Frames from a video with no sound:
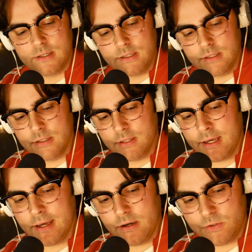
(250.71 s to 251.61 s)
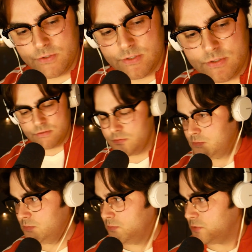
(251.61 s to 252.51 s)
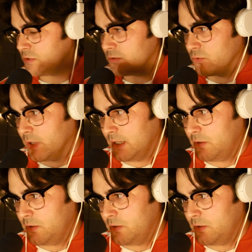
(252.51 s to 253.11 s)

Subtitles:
get in the house, turn to the right,